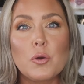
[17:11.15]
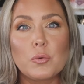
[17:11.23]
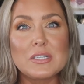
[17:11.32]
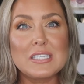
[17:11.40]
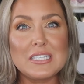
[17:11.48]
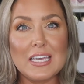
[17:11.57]

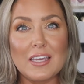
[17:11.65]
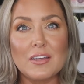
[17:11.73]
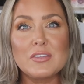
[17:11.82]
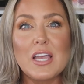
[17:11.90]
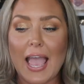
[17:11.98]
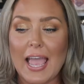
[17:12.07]

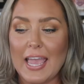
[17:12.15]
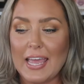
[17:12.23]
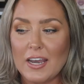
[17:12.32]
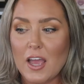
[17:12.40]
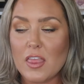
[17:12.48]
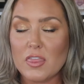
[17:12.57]
received
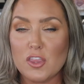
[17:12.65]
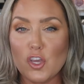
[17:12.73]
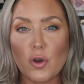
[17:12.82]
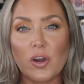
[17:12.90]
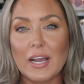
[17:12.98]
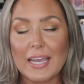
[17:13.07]
in
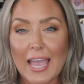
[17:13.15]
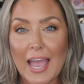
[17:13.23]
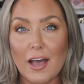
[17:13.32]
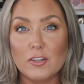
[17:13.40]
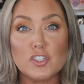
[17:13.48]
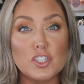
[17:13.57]
your account.